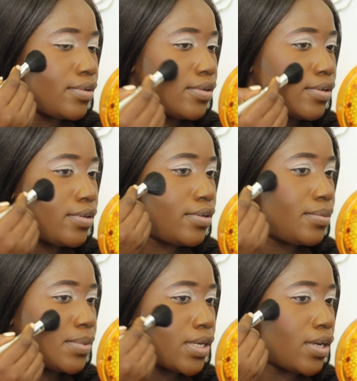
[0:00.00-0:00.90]
Oh
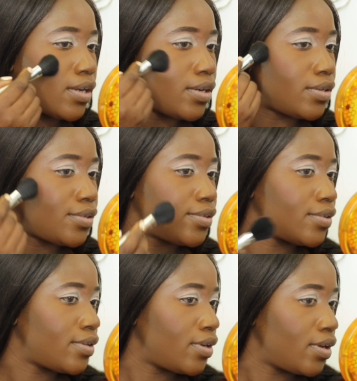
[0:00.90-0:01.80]
my gosh.
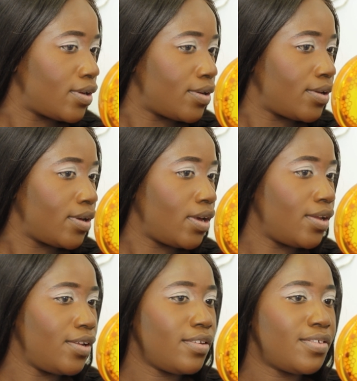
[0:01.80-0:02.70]

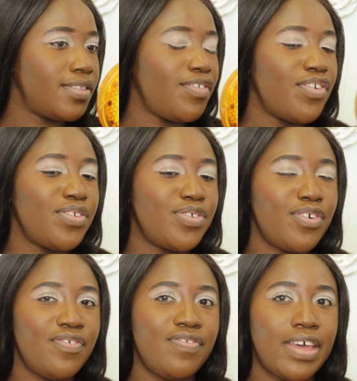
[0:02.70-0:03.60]
They feel
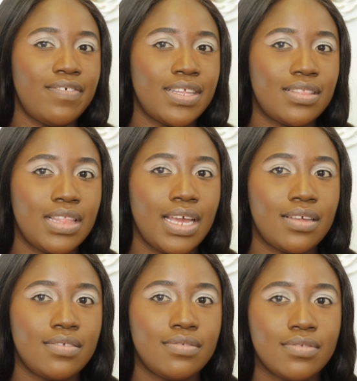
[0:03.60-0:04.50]
so vivid. Like,
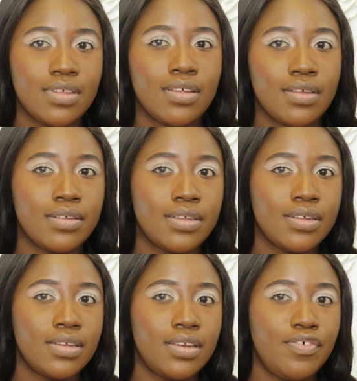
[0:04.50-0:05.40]

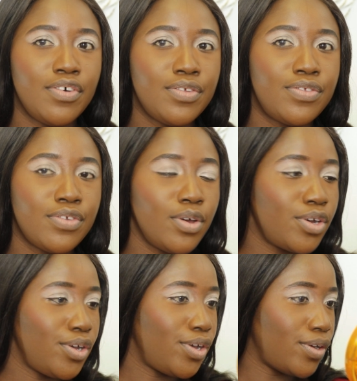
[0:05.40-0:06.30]
they feel so
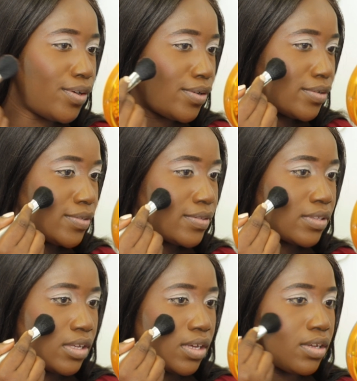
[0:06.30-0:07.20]
good on the
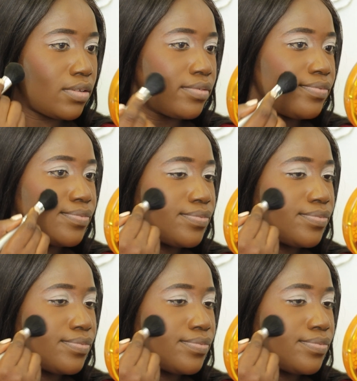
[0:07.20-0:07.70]
skin.